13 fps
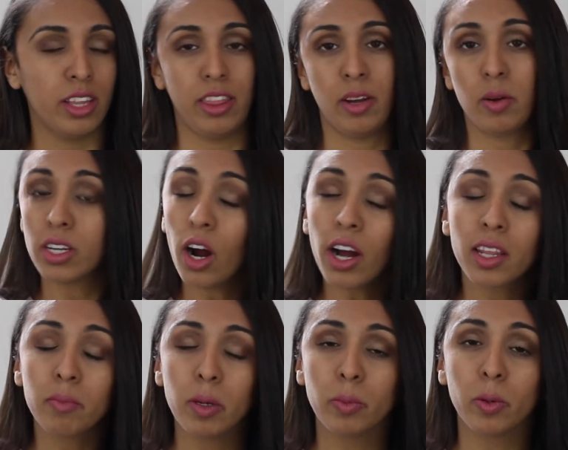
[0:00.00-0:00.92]
there are
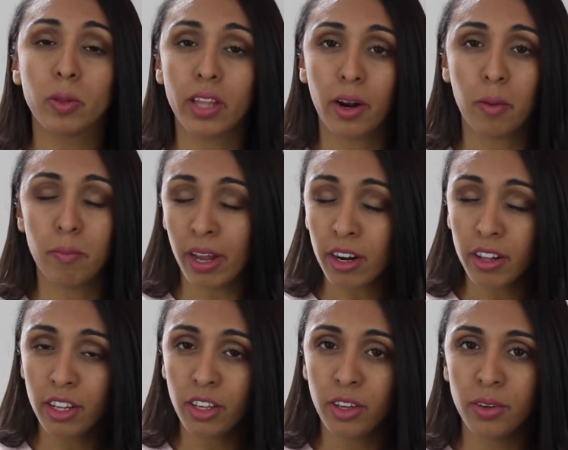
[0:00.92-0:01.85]
other people that are
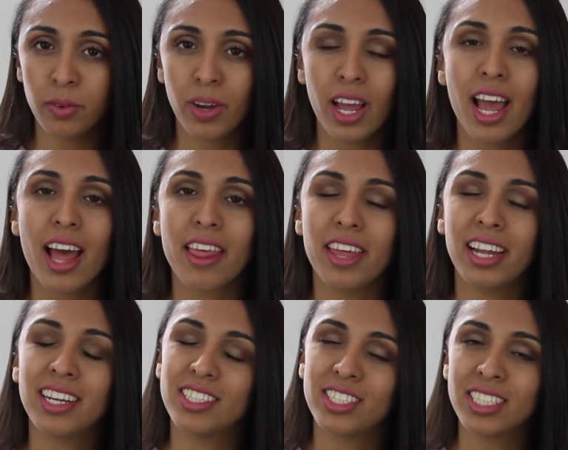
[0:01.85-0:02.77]
better than you,
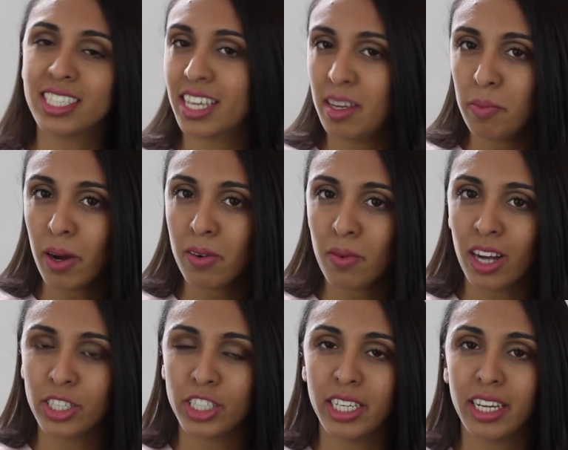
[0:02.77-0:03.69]
then just keep on
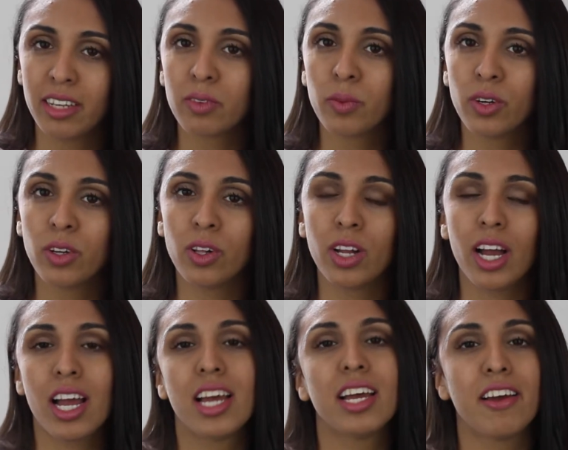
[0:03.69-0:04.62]
watching and we'll
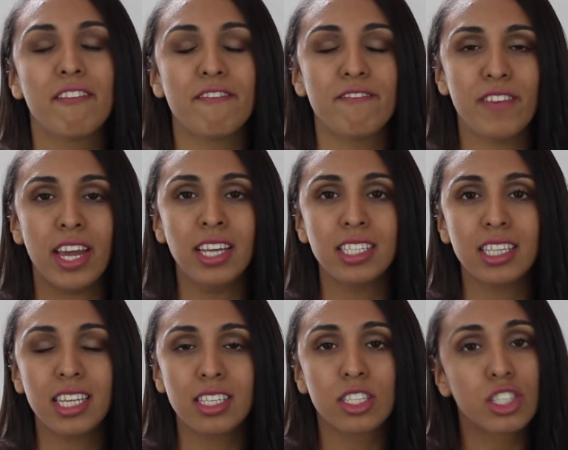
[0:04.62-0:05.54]
face
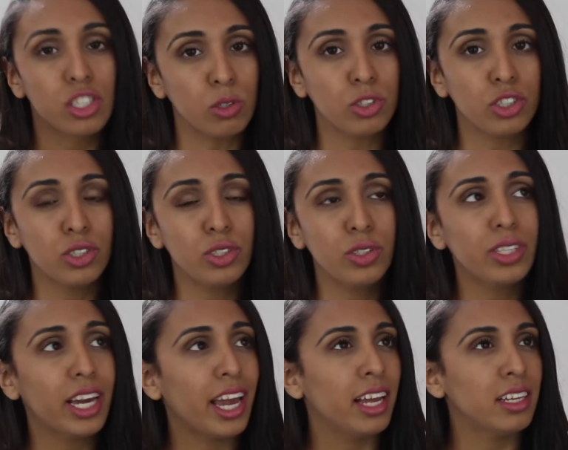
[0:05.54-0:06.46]
these
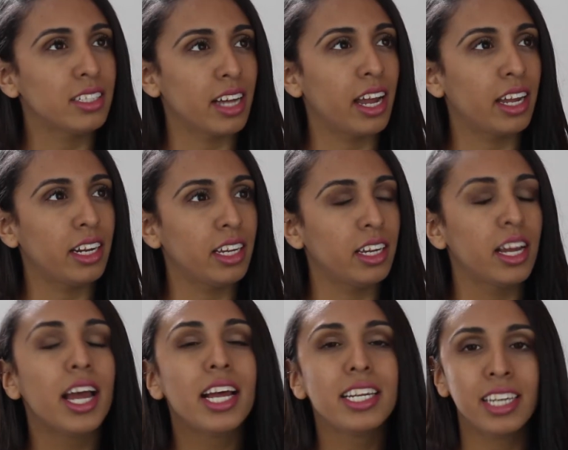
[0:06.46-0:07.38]
social anxiety
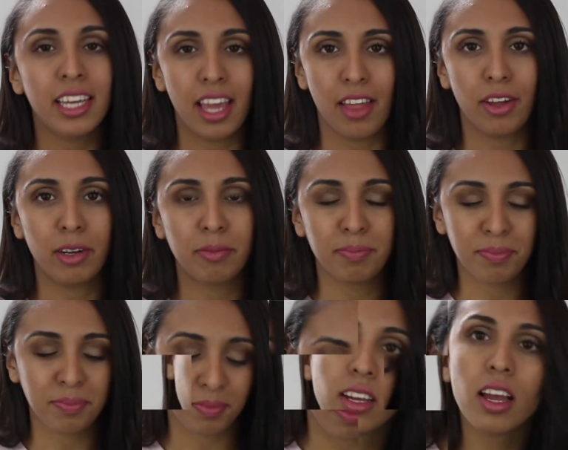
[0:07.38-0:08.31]
together.
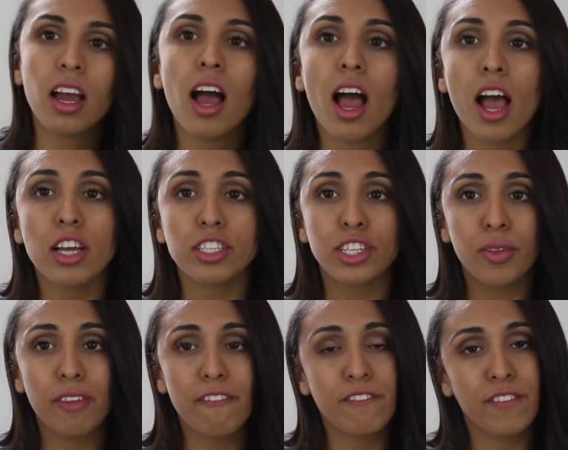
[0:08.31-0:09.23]

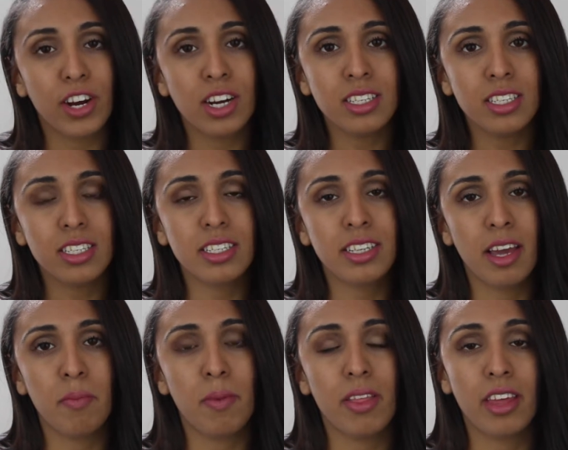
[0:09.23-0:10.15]
So the first
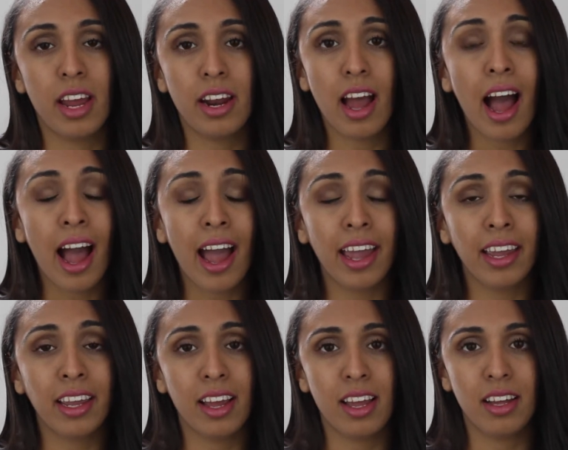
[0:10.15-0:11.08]
tip that
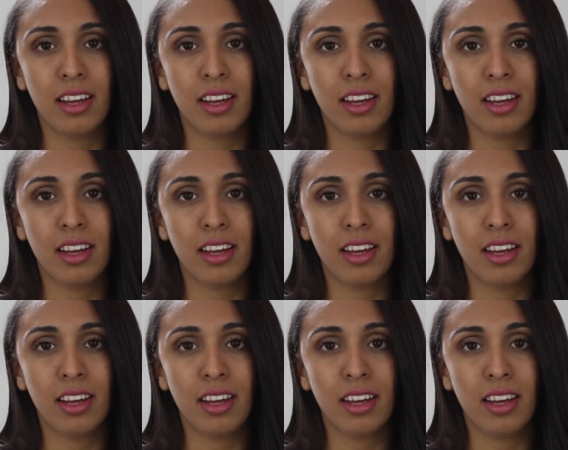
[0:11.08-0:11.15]
I